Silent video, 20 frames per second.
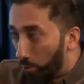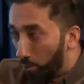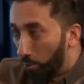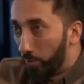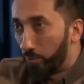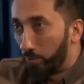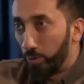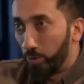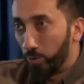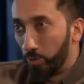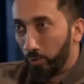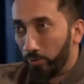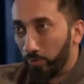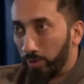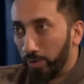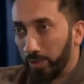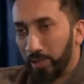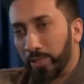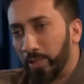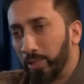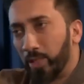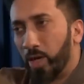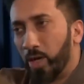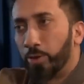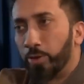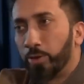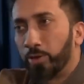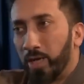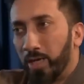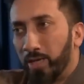over and over again and
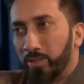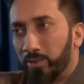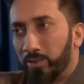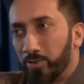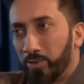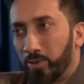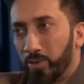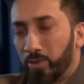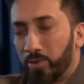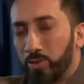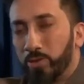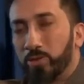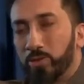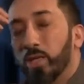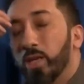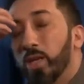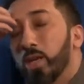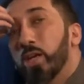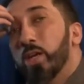other kinds of structures